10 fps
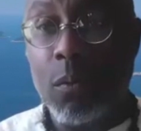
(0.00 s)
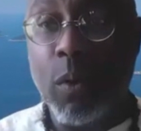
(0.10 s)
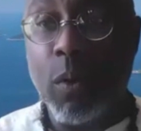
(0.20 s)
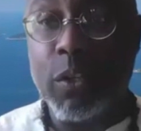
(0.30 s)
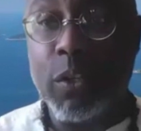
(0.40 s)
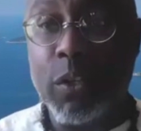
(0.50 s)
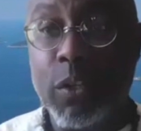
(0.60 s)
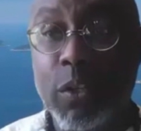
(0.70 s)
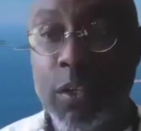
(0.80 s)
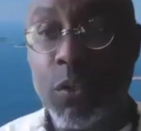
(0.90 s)
What
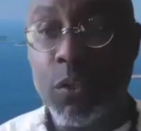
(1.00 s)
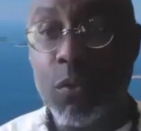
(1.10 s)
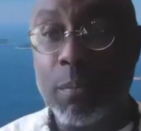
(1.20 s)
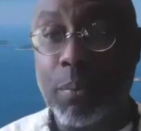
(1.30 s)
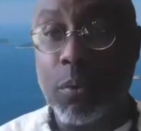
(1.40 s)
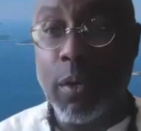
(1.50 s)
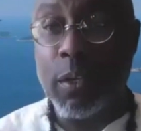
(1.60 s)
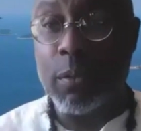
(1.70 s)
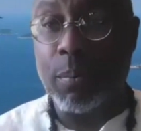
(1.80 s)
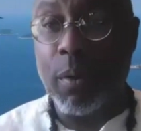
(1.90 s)
strategies do you employ
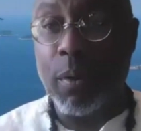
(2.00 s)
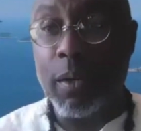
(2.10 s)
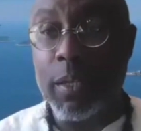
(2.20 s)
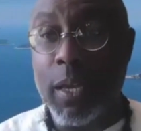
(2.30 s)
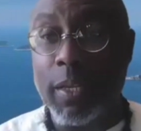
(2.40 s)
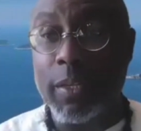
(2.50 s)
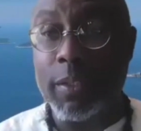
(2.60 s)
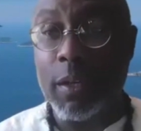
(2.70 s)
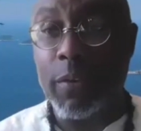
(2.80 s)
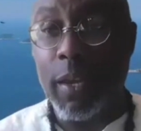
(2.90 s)
to prioritize
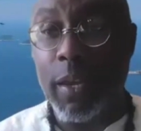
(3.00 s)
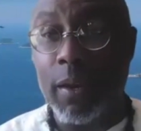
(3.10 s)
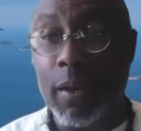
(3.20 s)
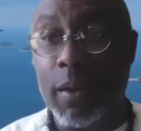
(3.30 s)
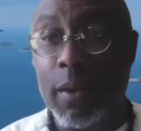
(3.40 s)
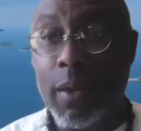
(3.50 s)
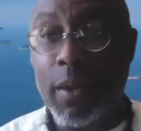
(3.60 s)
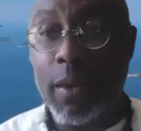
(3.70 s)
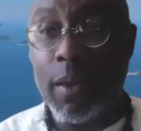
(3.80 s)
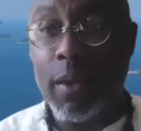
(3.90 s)
self-care,
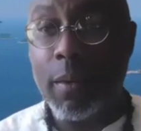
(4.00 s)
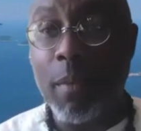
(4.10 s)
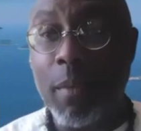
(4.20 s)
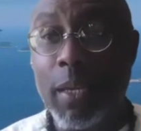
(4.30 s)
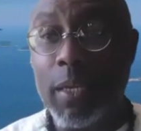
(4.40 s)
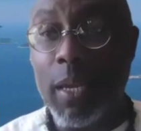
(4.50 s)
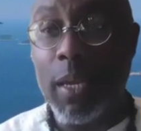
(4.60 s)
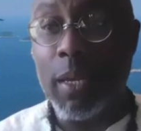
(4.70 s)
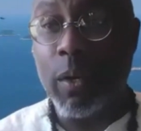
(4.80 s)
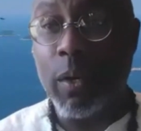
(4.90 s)

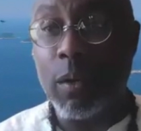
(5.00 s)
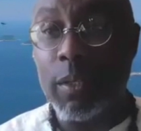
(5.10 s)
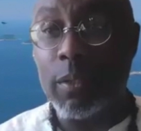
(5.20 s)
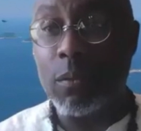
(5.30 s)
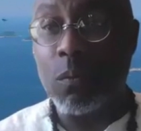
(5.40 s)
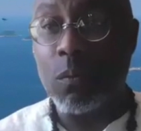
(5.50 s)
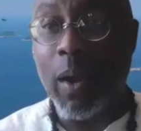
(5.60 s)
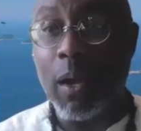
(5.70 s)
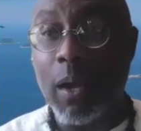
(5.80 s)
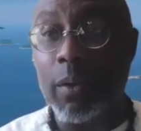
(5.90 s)
maintain wellness
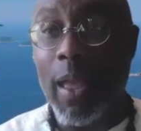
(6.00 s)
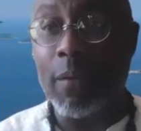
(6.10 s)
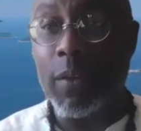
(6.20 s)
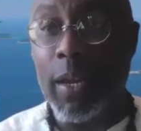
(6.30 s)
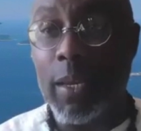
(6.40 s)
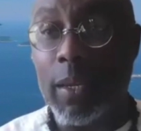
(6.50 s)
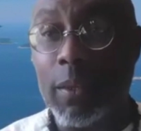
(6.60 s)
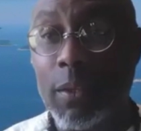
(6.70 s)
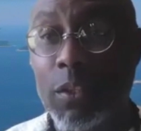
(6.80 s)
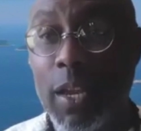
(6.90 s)
while
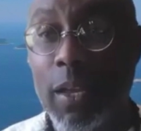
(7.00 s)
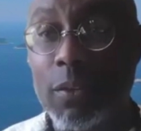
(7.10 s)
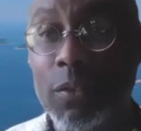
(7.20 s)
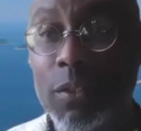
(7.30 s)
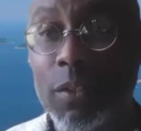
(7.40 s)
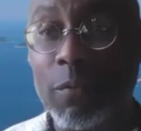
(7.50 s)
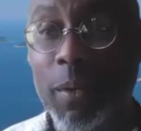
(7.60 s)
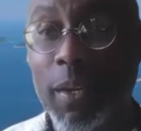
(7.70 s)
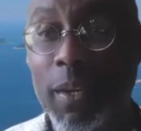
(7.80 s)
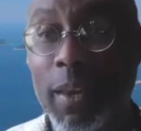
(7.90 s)
navigating the challenges of
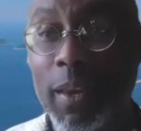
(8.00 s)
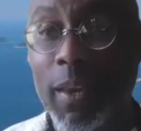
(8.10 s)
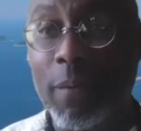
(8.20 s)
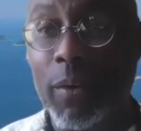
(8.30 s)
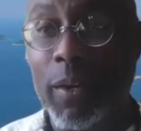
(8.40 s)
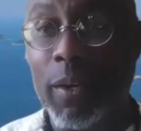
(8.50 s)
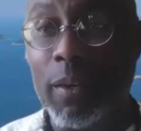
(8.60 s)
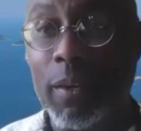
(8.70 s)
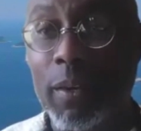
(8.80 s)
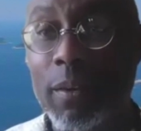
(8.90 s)
being an